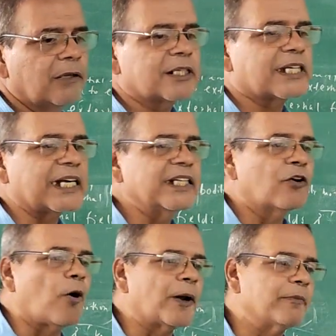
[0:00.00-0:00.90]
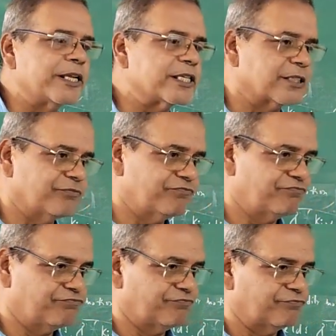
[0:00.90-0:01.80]
You are studying copper making.
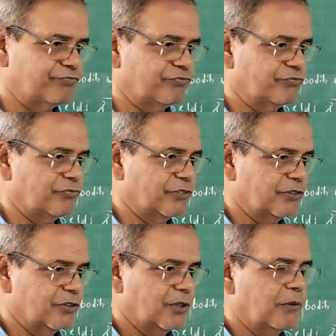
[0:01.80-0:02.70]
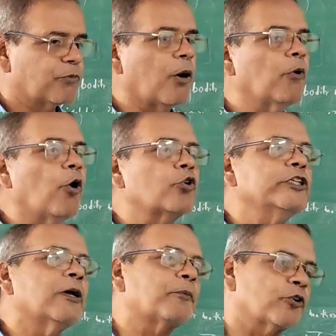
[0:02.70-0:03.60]
From
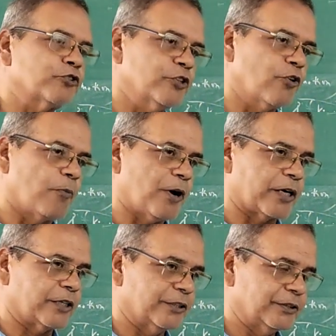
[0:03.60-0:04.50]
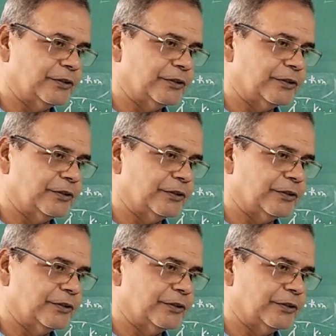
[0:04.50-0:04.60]
ore you are producing copper